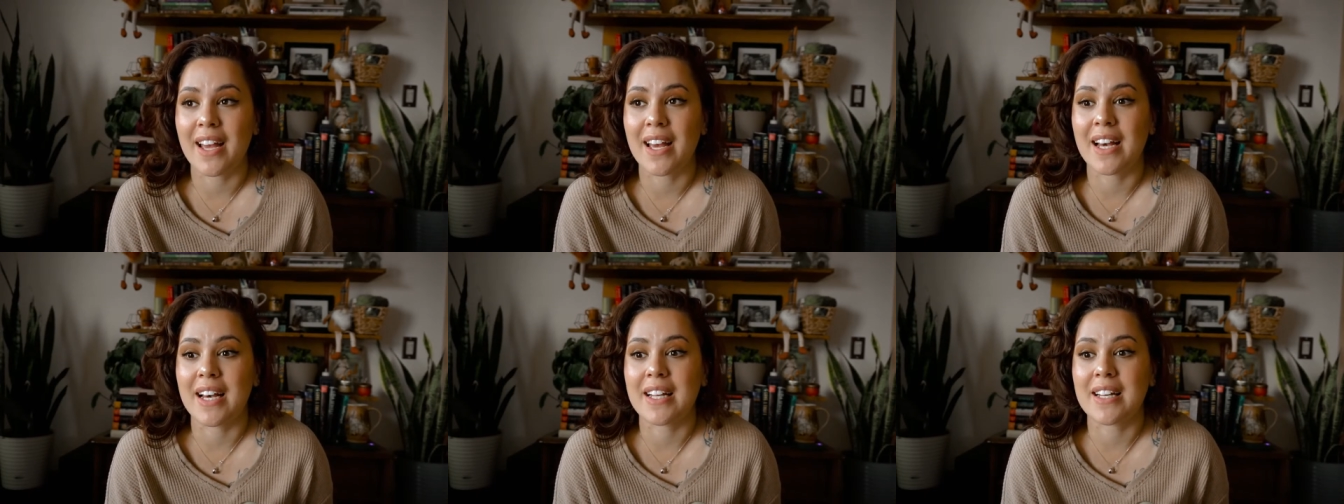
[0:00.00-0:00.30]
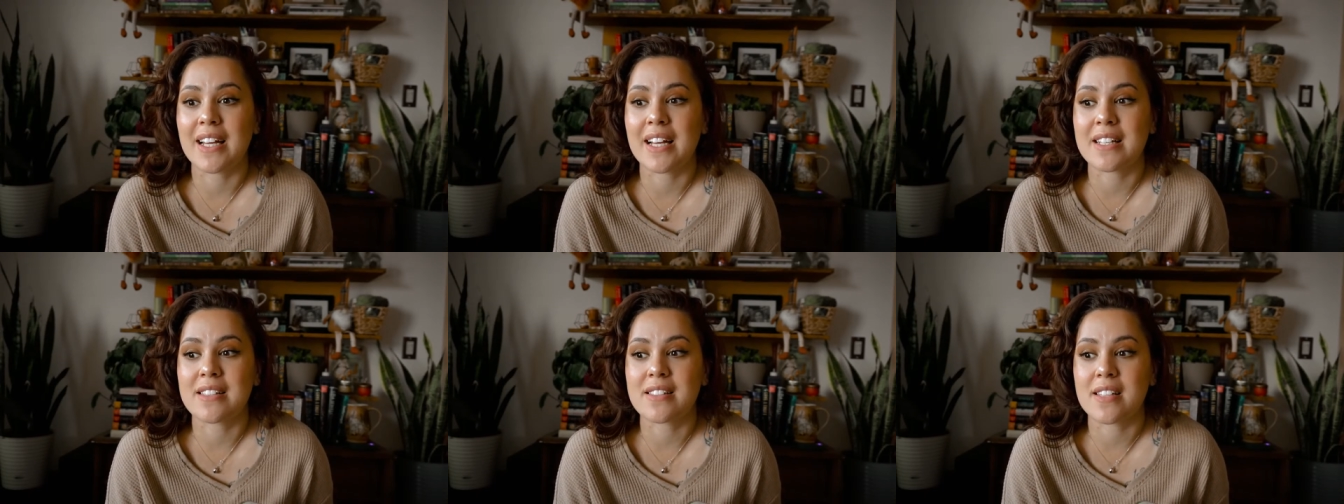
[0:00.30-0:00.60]

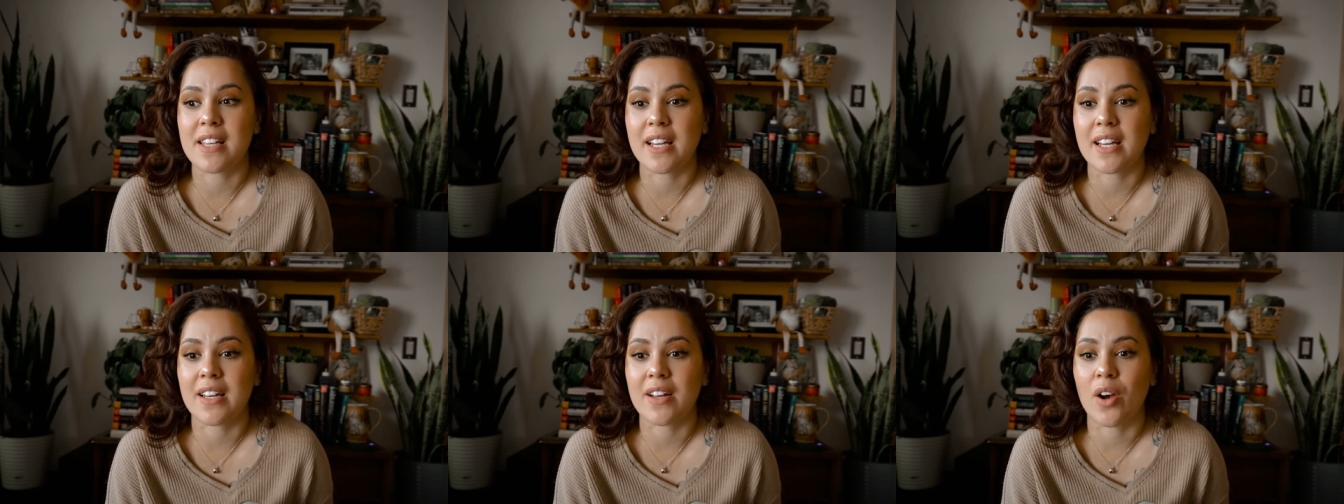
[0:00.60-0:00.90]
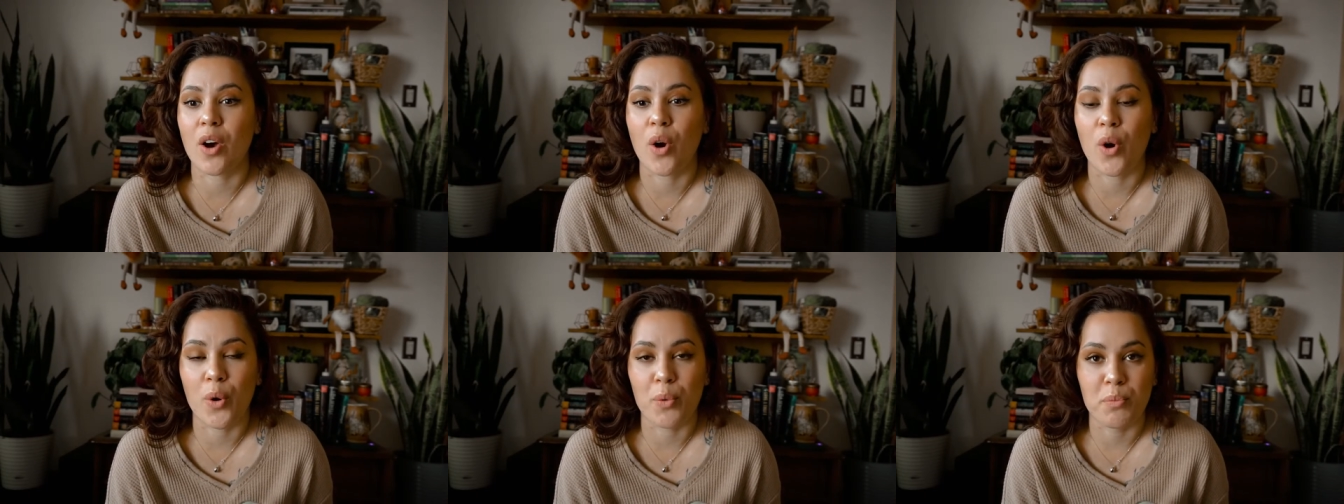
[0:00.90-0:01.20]
and it's like a
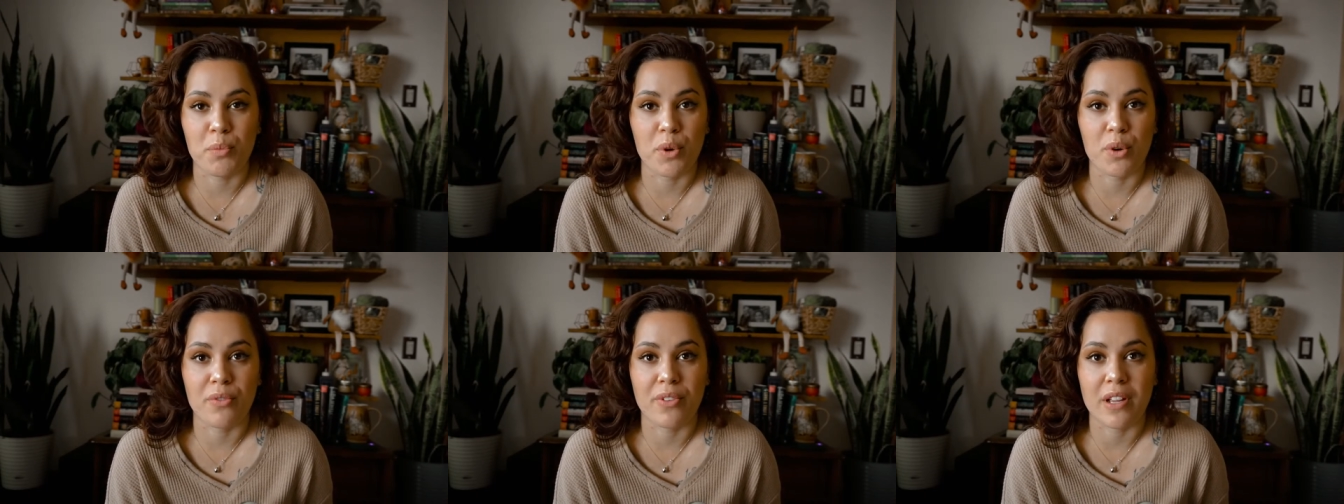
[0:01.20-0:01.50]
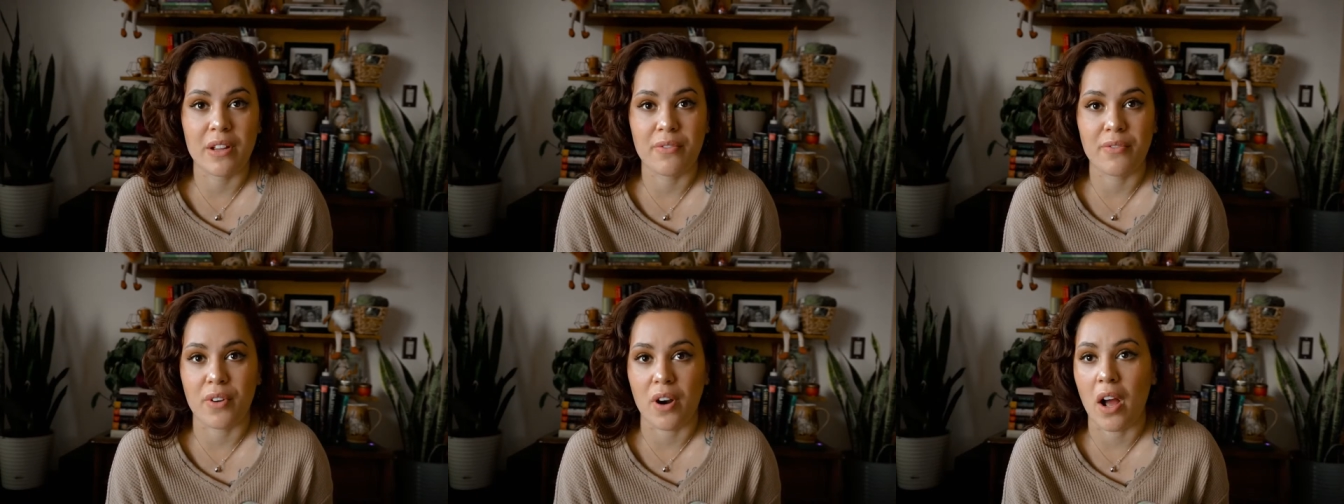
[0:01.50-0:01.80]
home
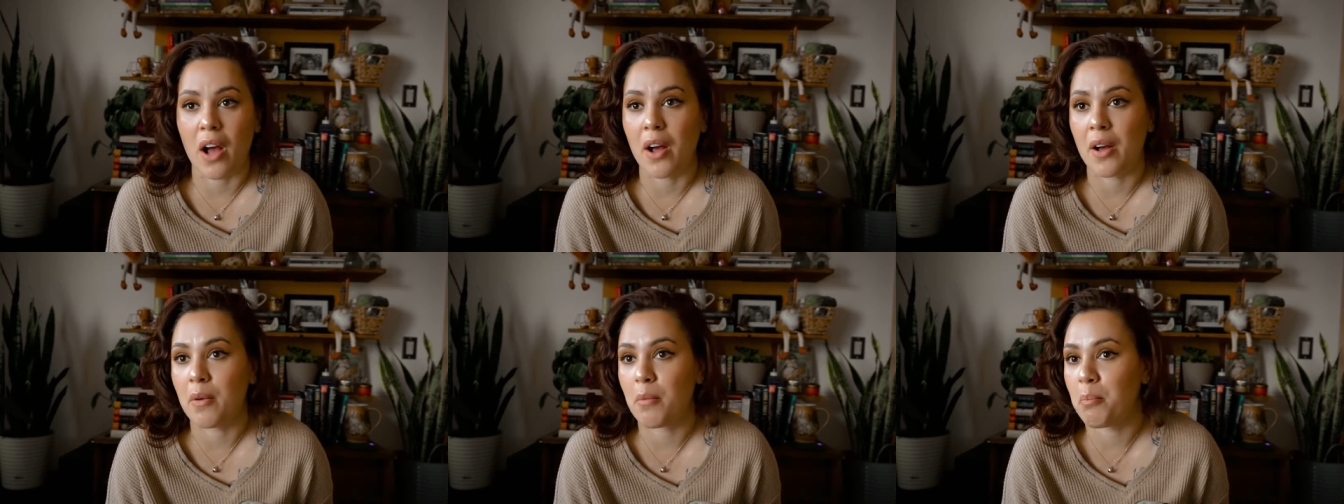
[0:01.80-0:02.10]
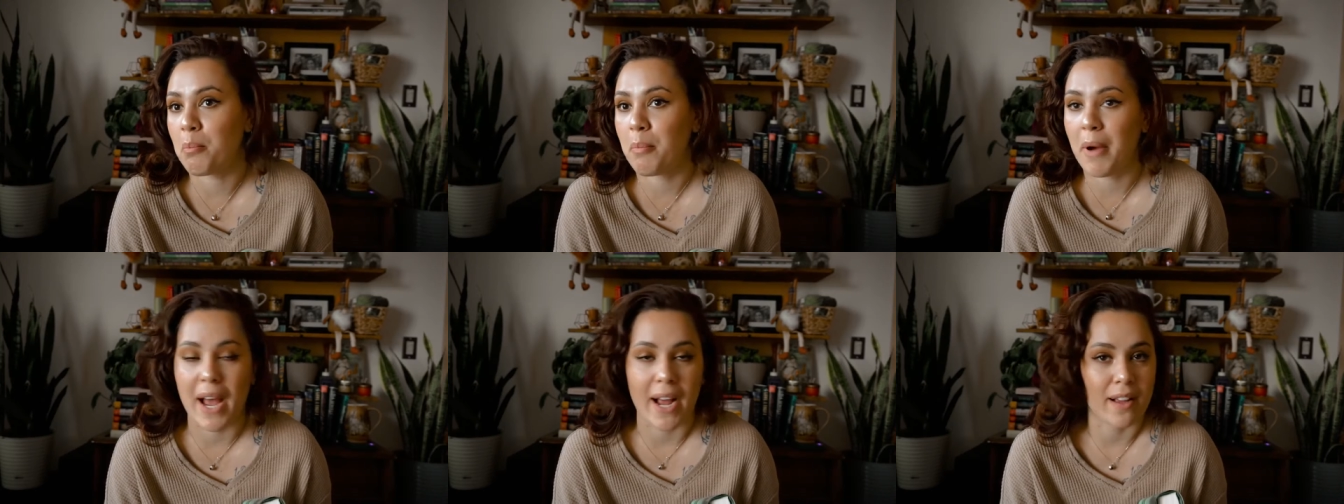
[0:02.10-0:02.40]
movie
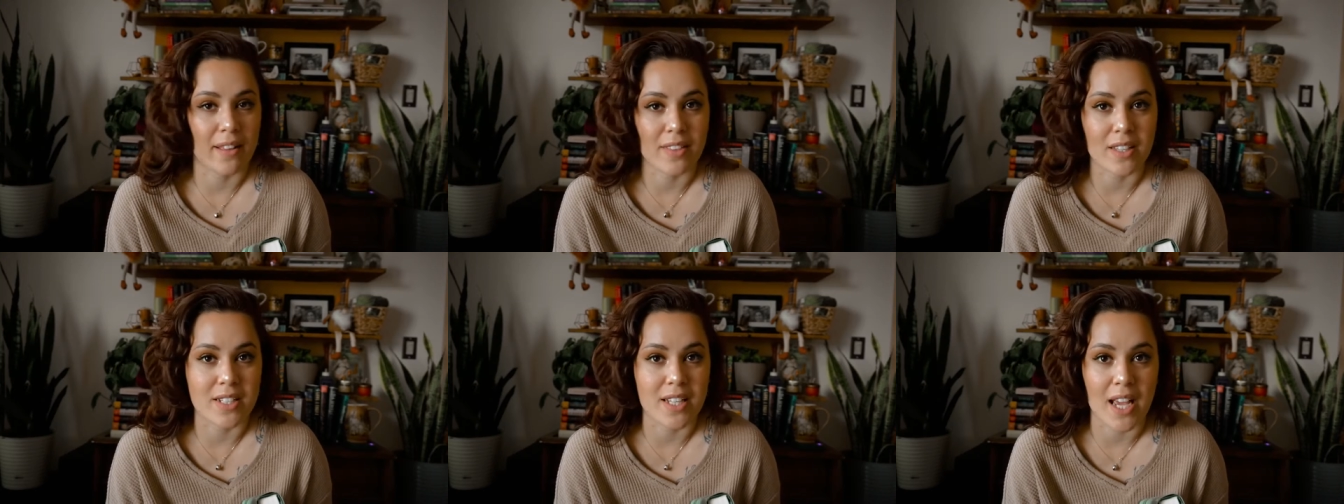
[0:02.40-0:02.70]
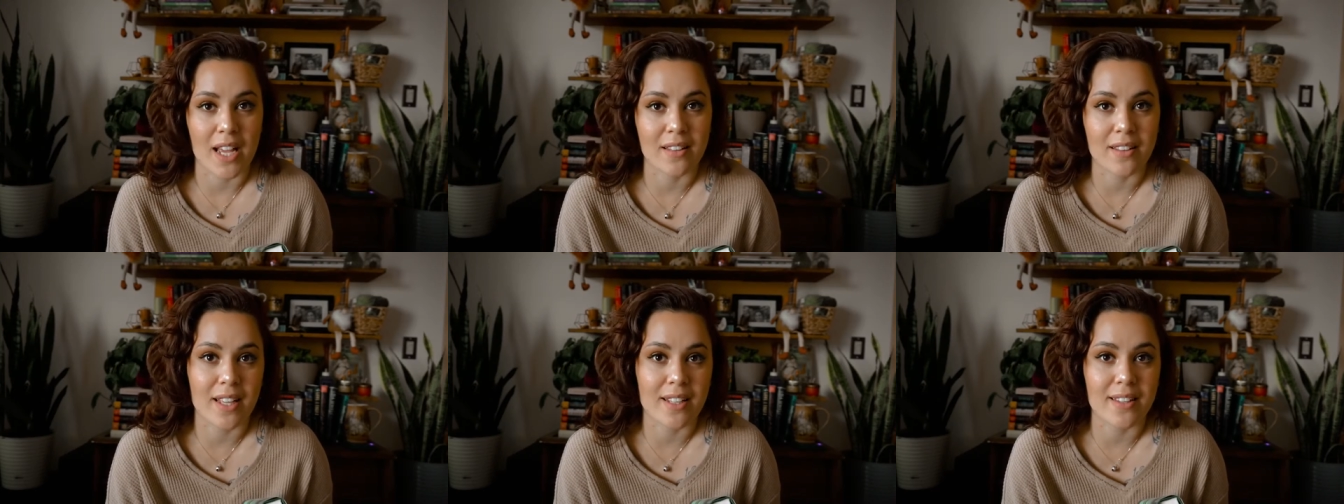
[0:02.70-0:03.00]
from back in the
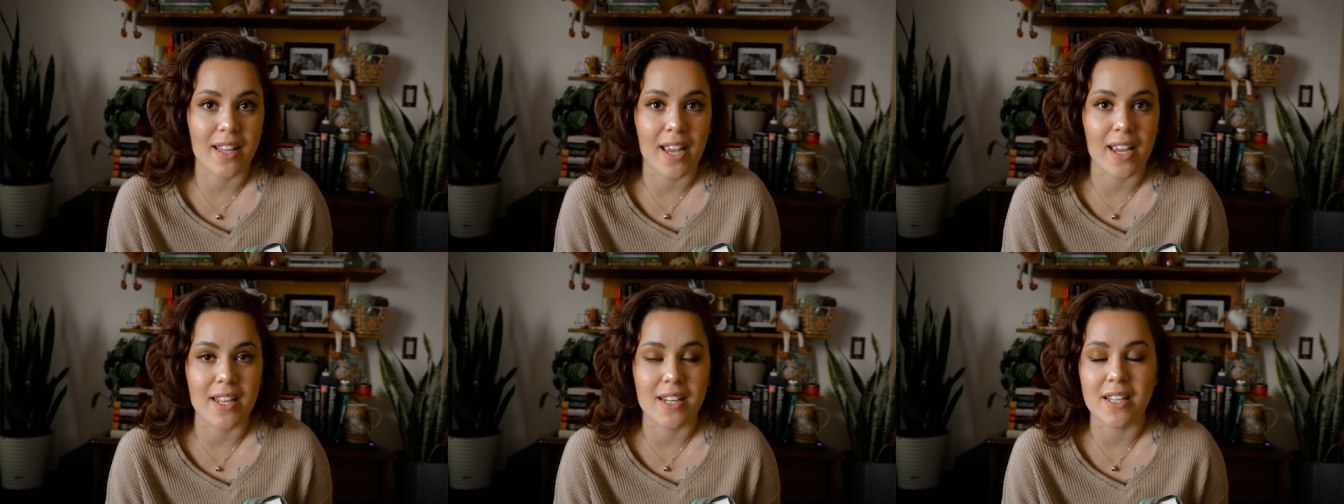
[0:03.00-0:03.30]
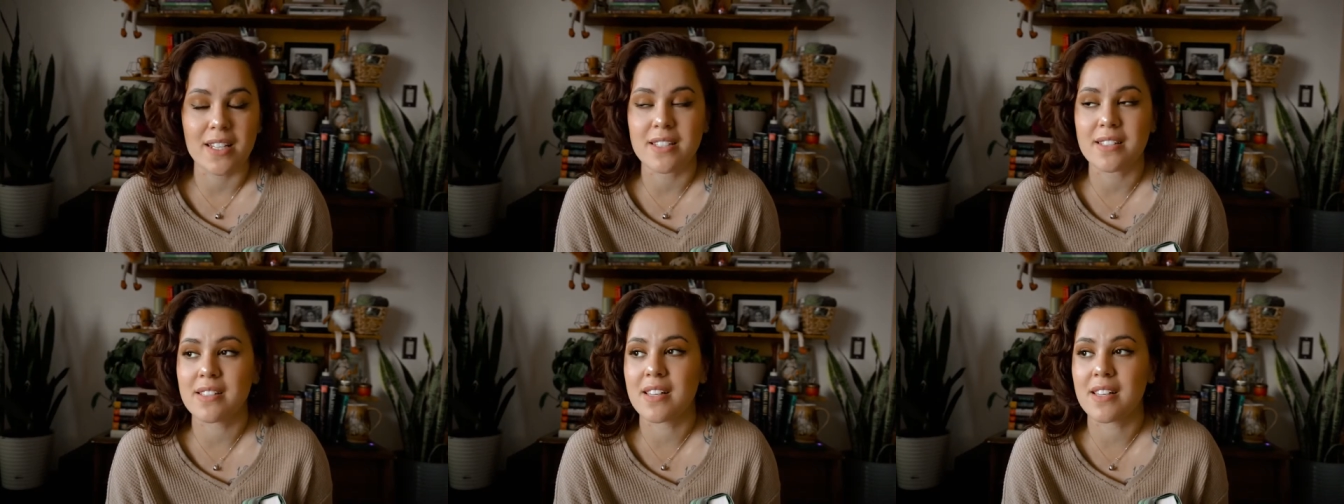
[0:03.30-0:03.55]
day in like the 80s.